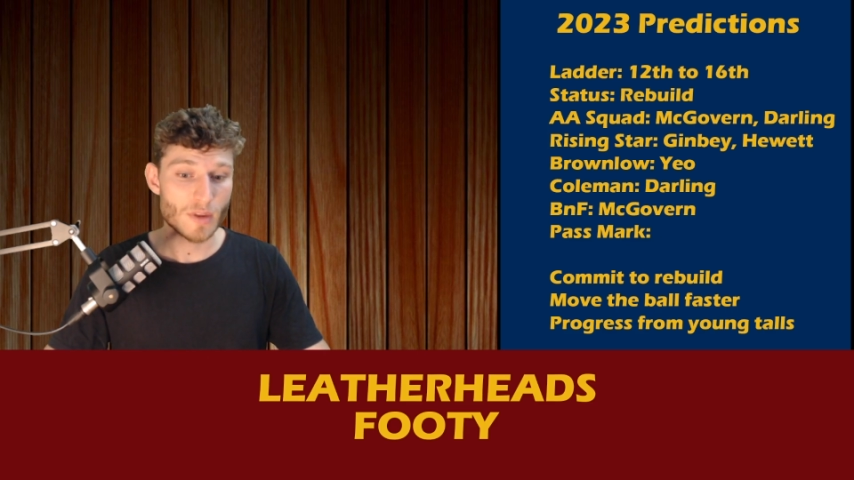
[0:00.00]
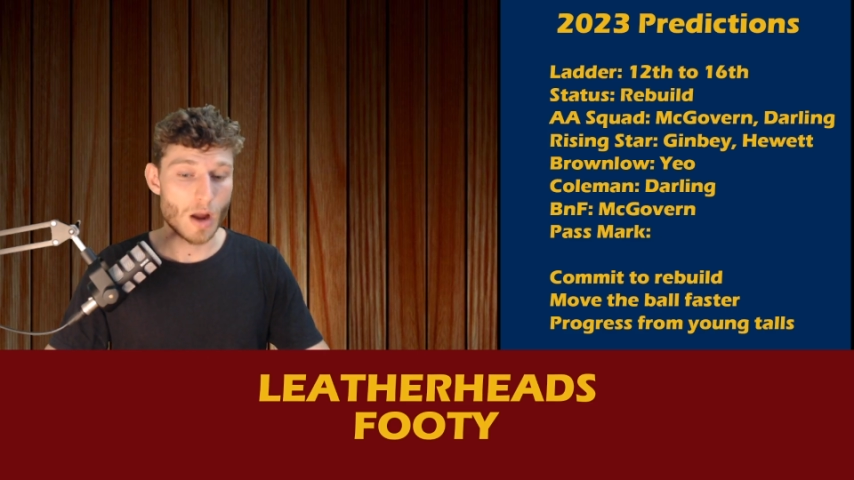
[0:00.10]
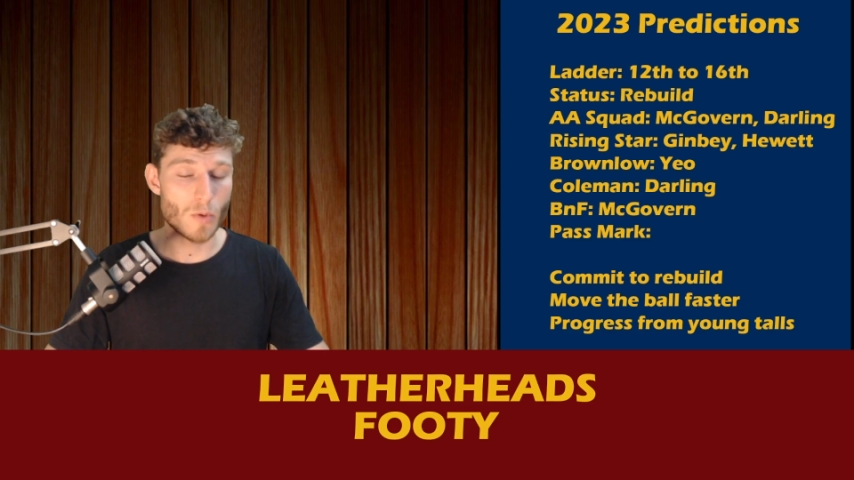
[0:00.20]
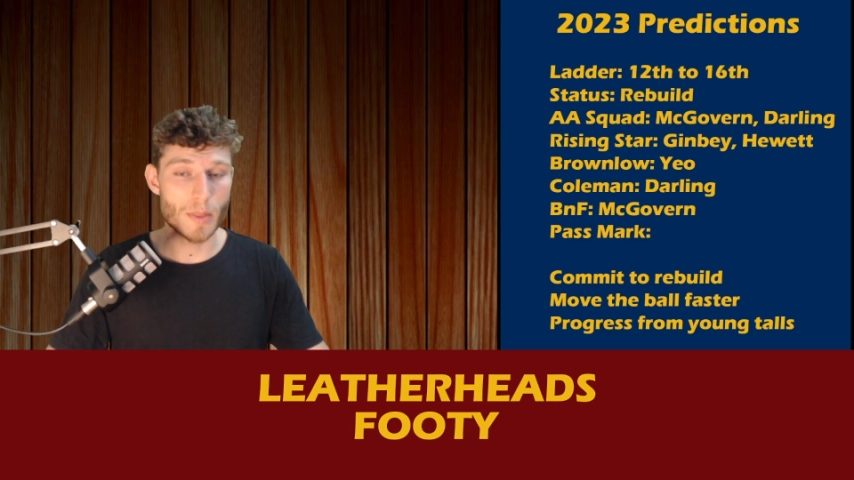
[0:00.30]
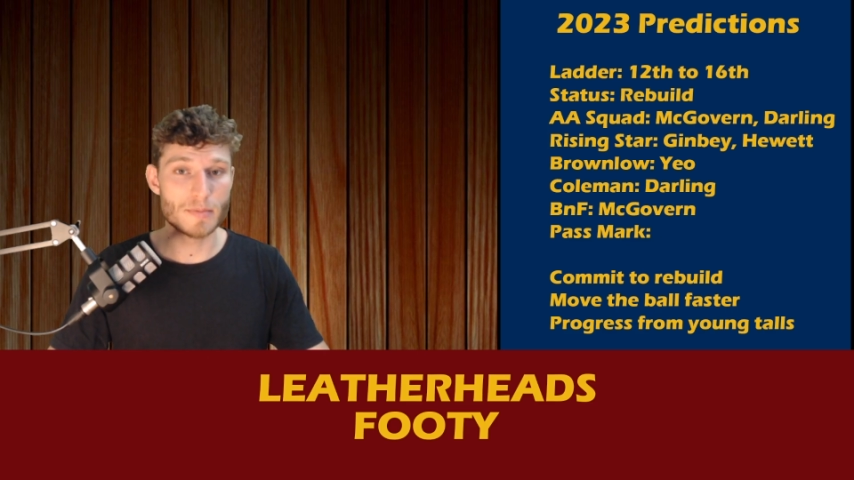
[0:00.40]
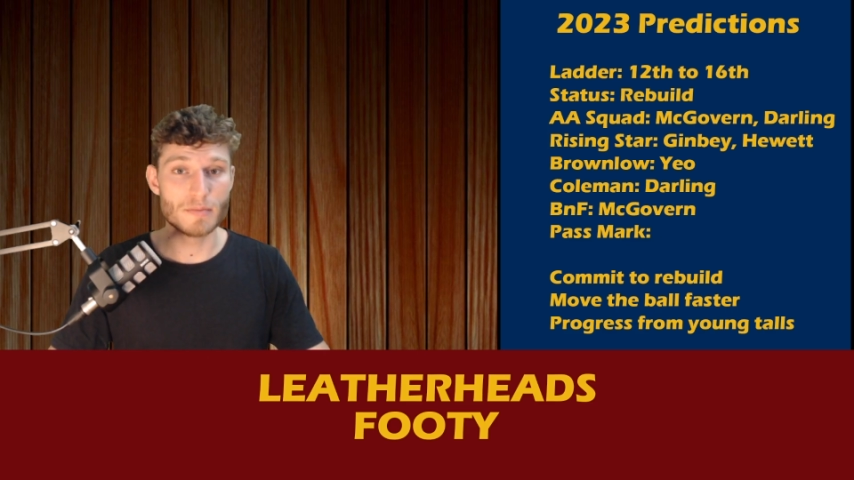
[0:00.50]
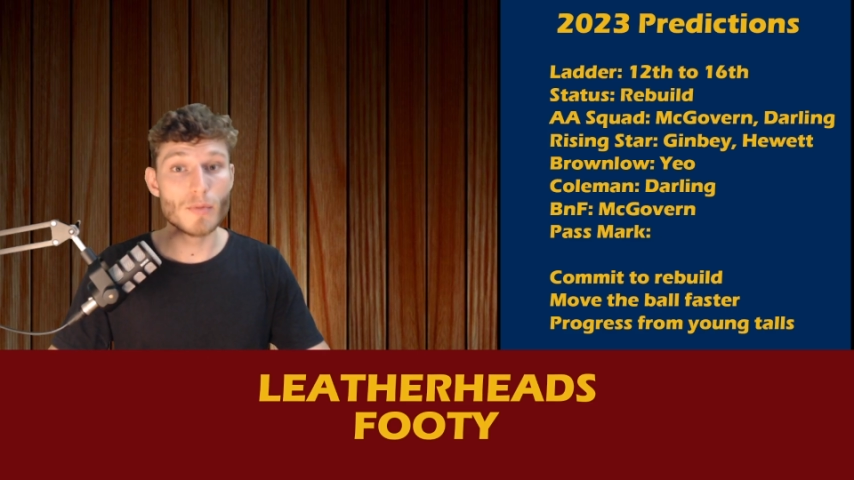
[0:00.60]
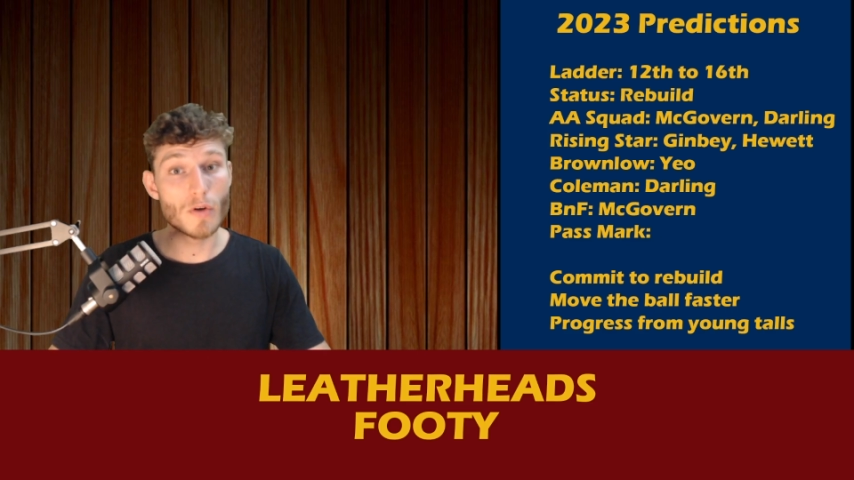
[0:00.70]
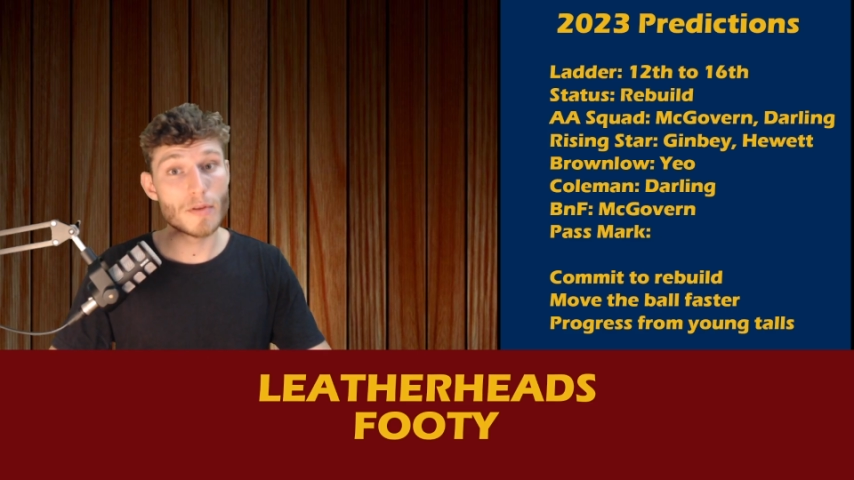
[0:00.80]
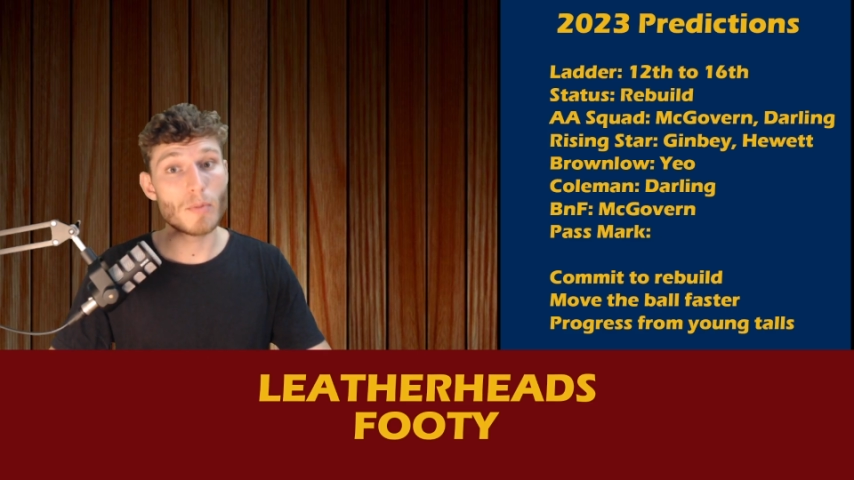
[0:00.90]
I want them to
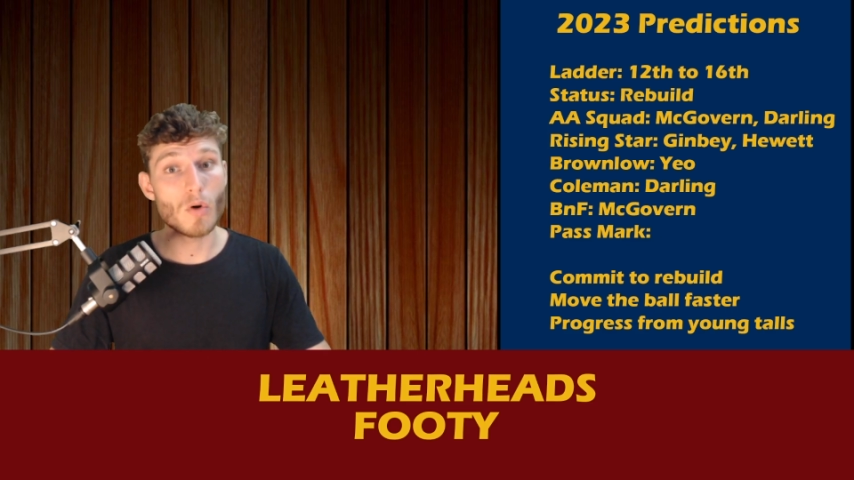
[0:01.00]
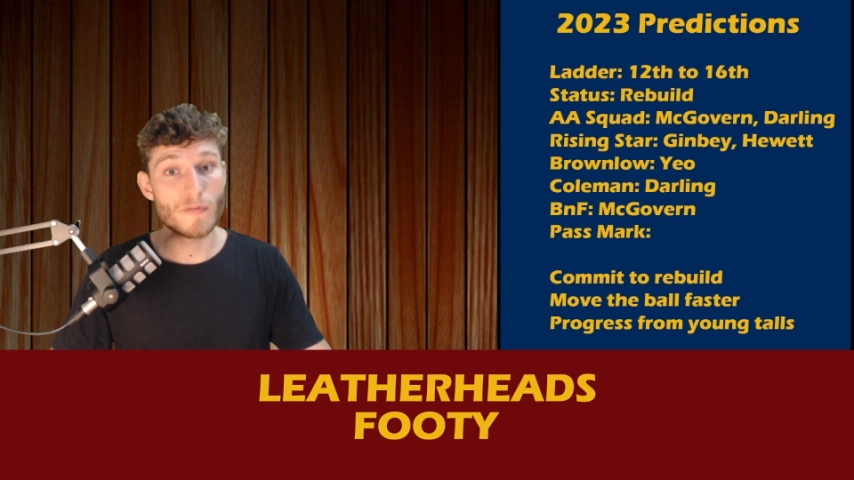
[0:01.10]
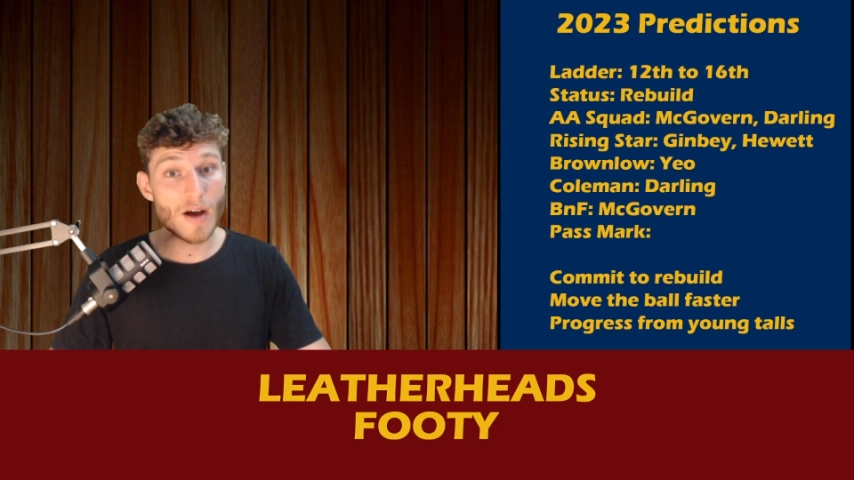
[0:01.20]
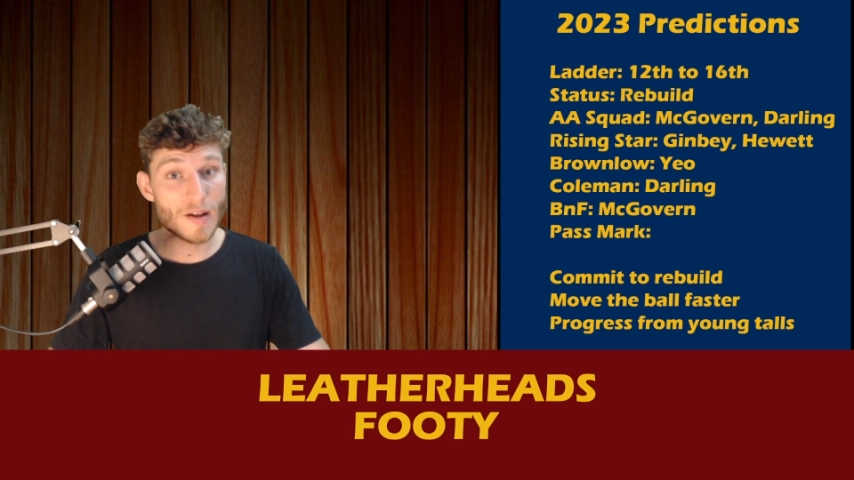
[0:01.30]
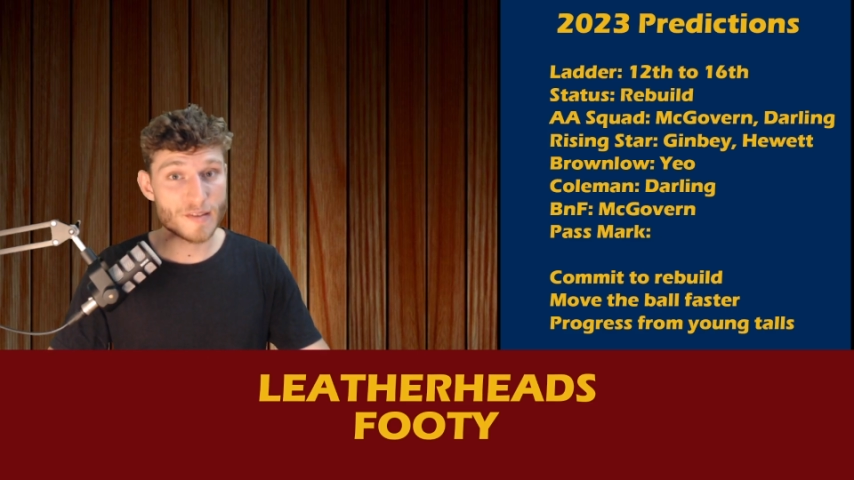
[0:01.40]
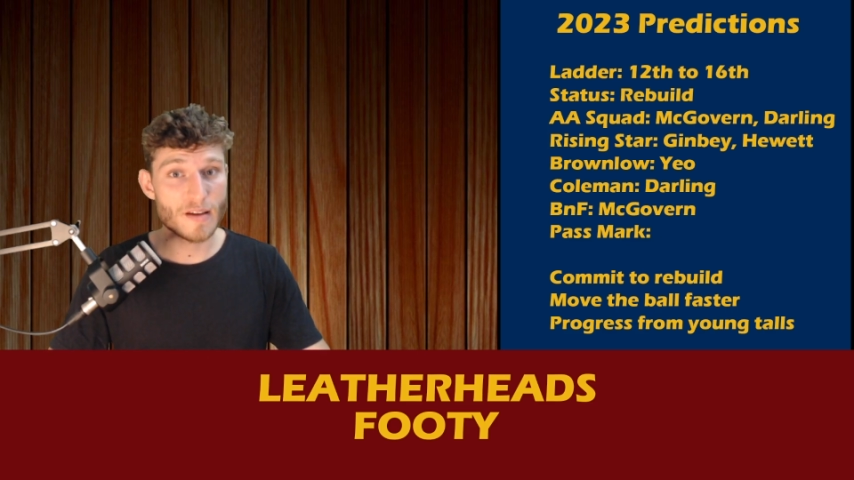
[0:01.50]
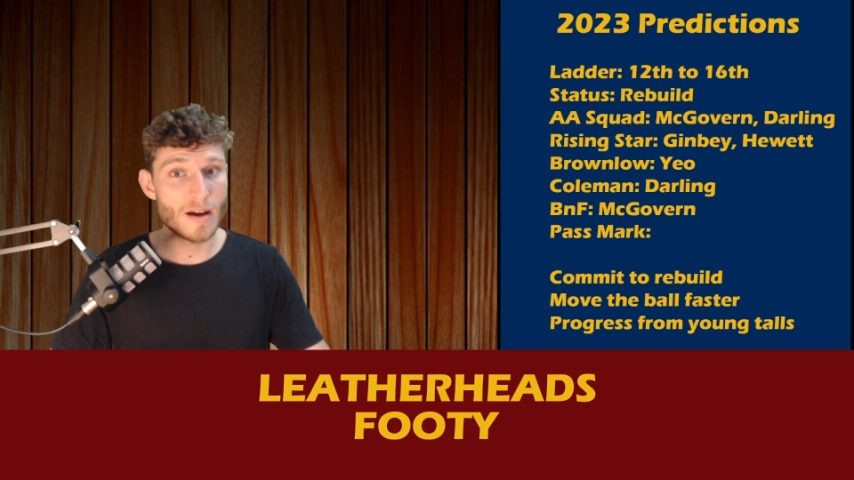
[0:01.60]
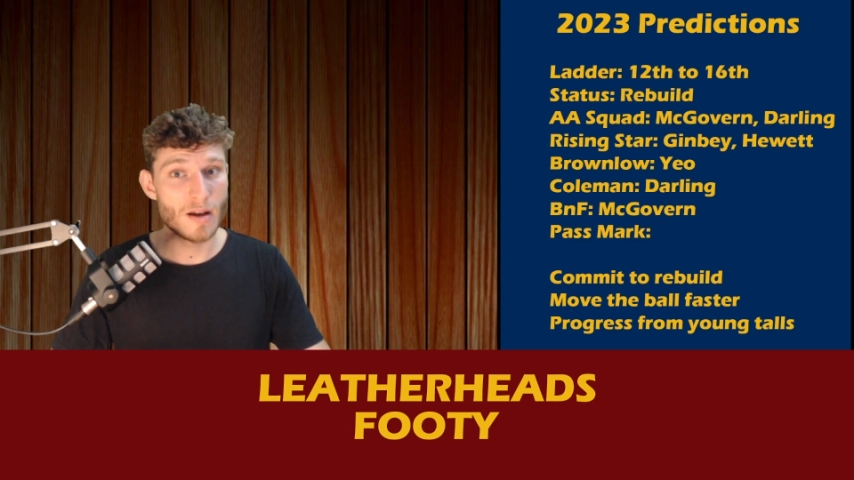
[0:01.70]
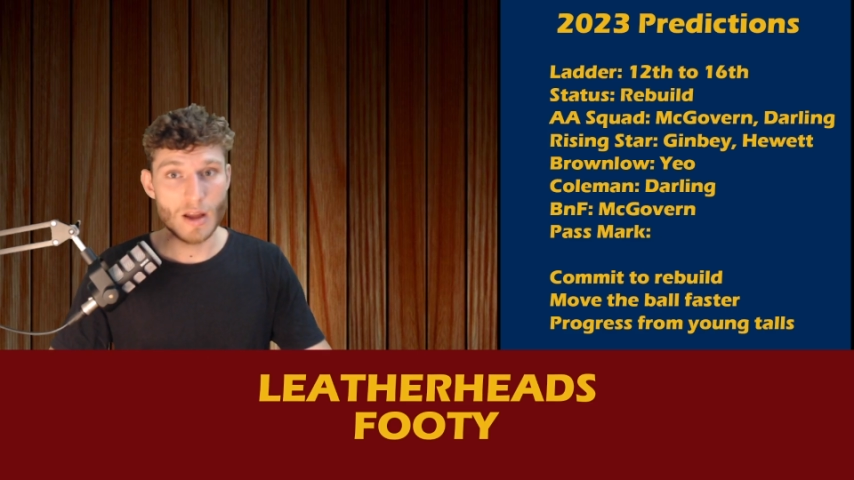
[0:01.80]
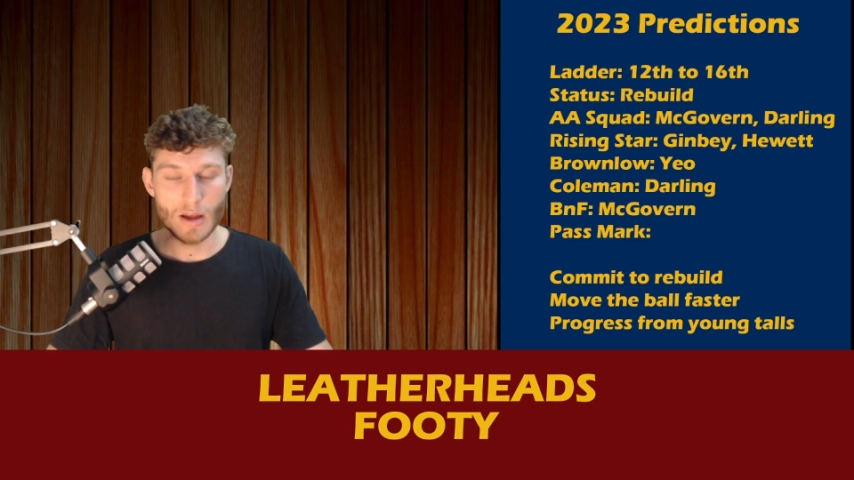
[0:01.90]
move the ball faster.